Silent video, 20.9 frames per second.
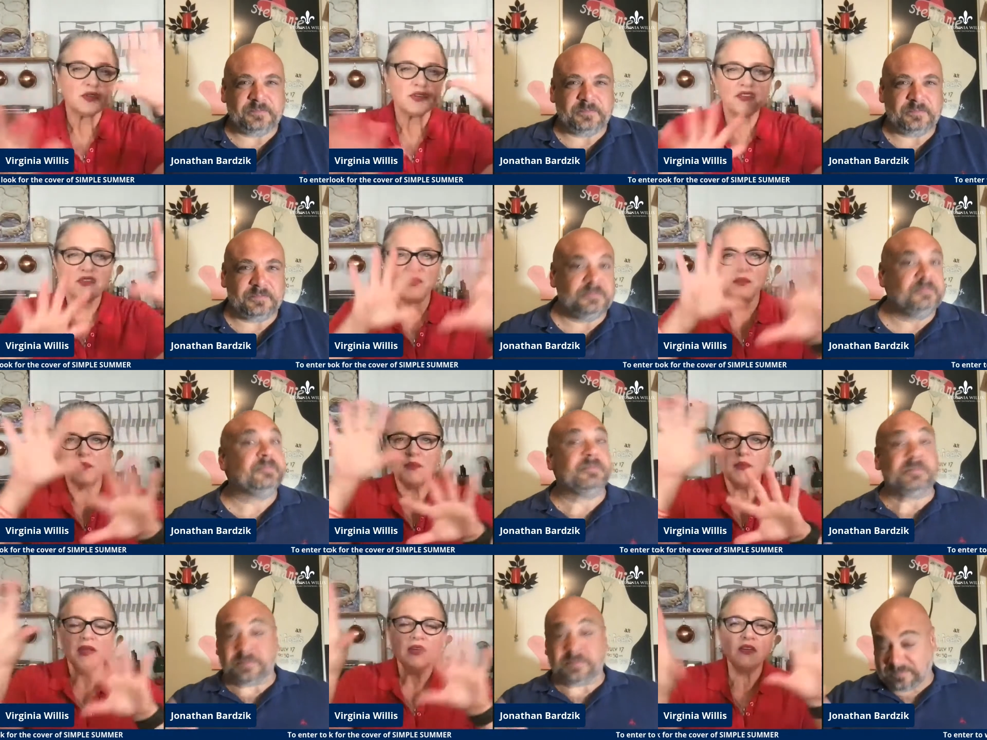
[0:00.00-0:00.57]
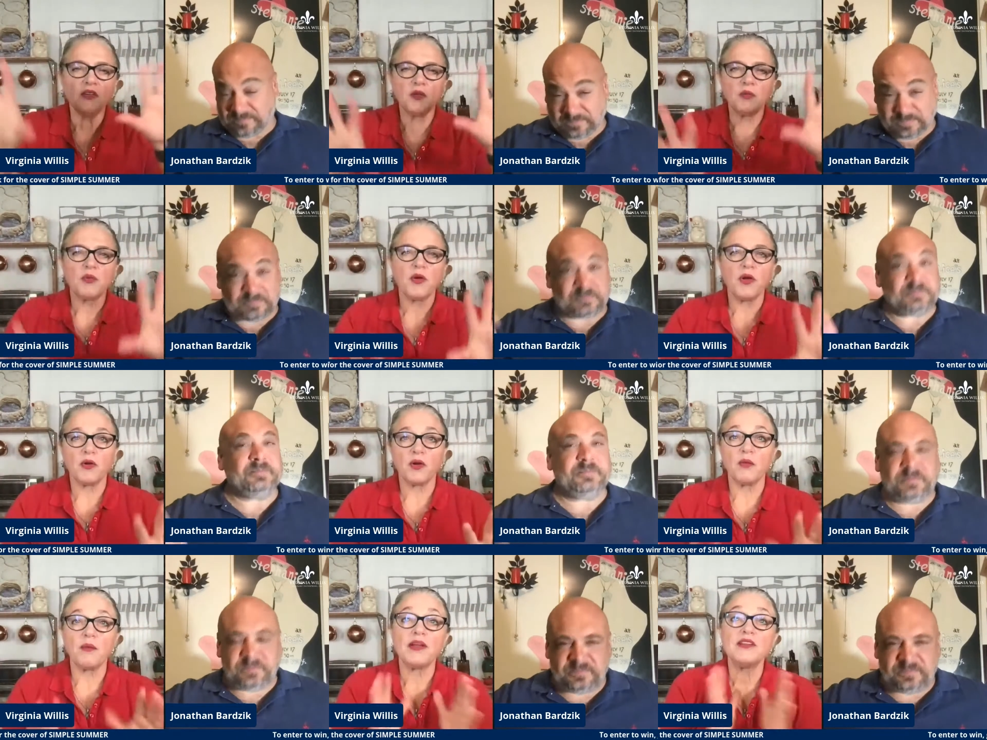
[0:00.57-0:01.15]
Speaker 1: sort of menu
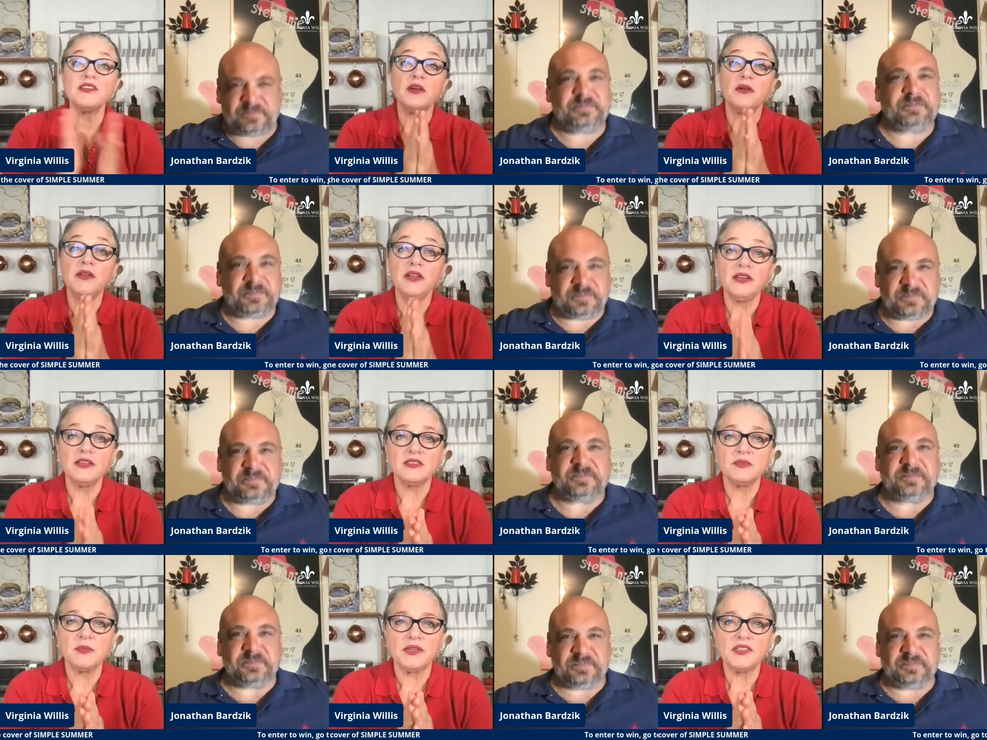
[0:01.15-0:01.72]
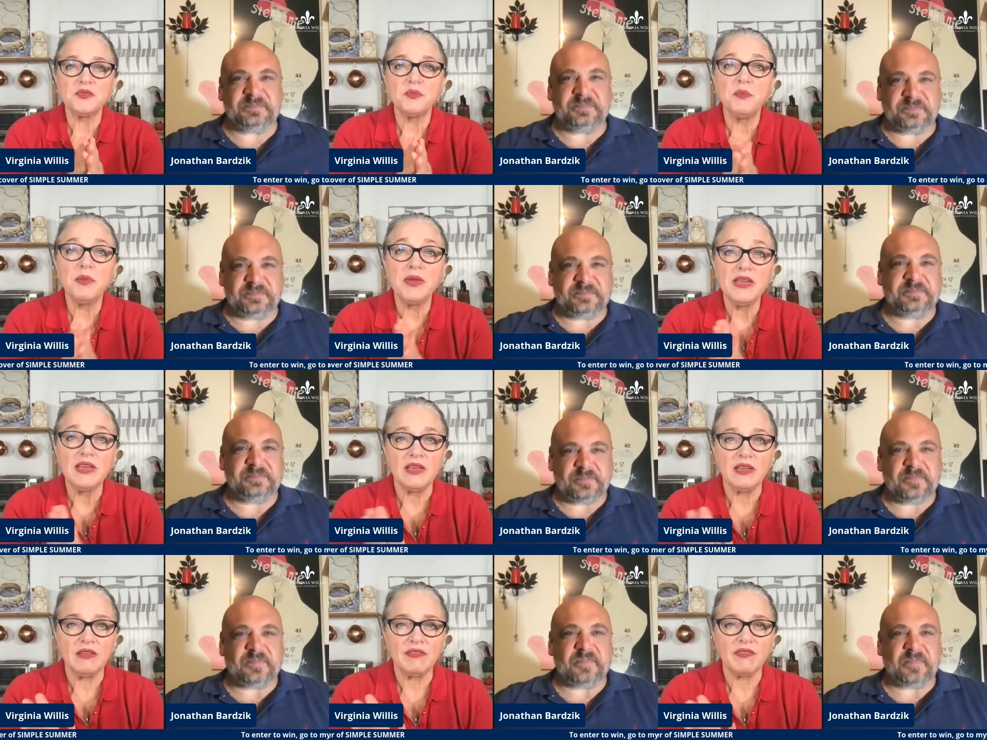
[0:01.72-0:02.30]
program, I don't eat as much
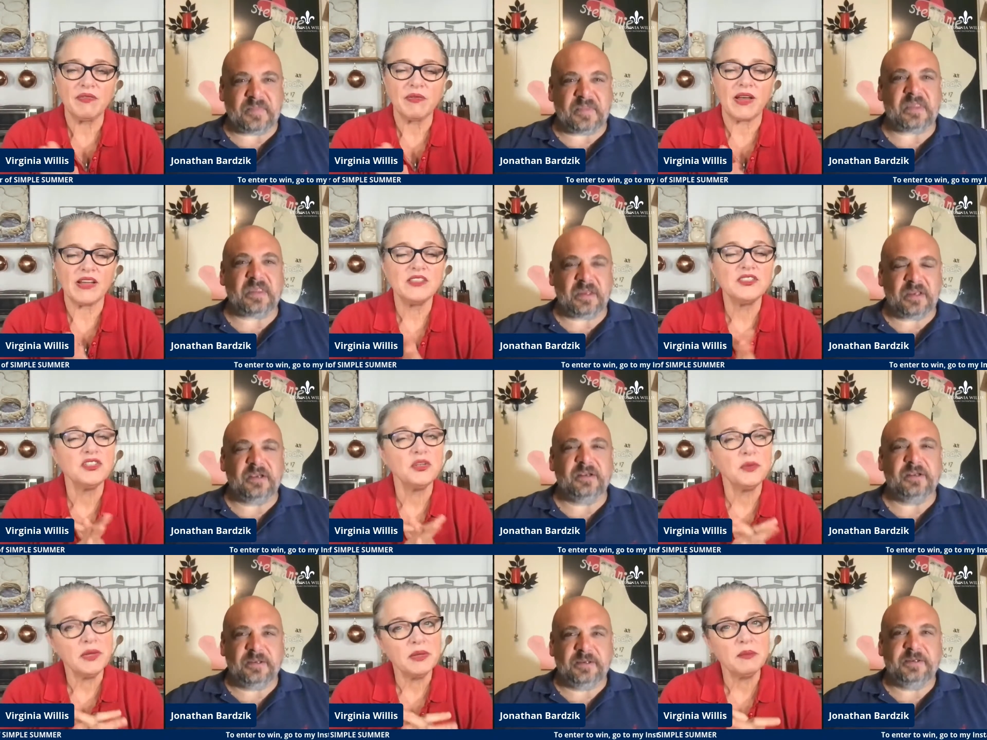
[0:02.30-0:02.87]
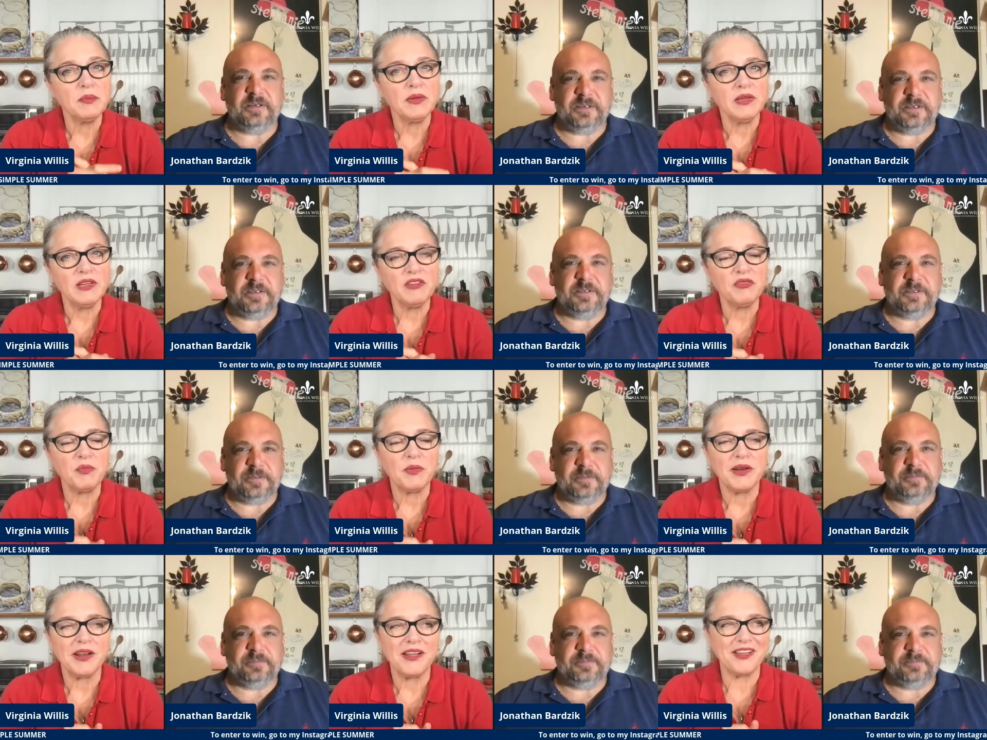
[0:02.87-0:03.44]
beef. I do eat
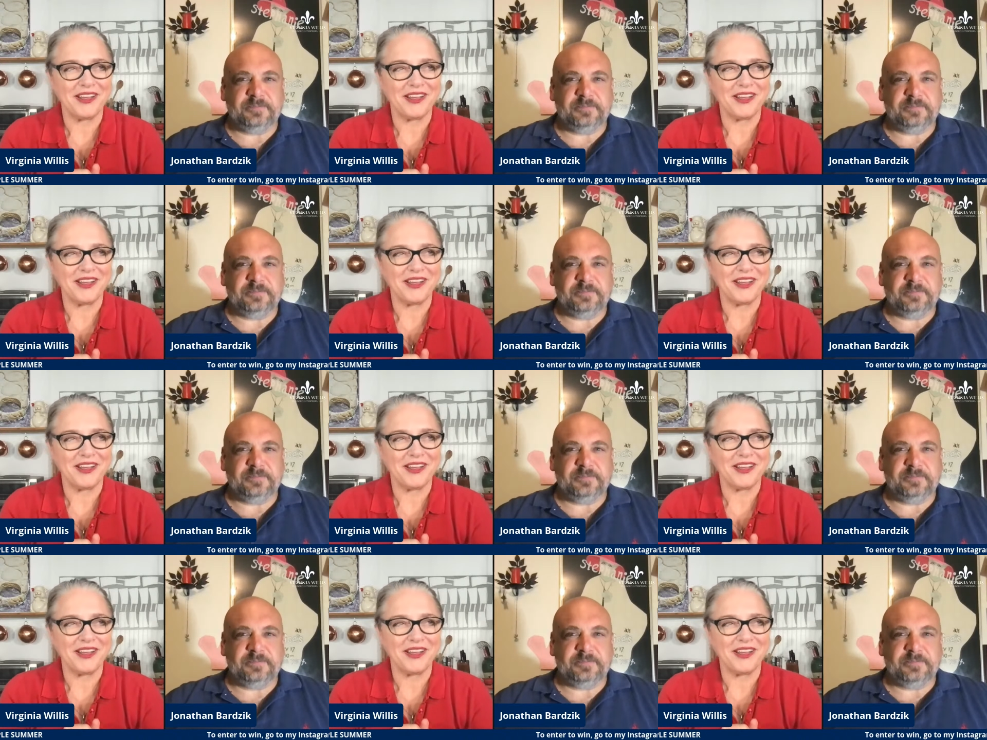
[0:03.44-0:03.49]
beef, but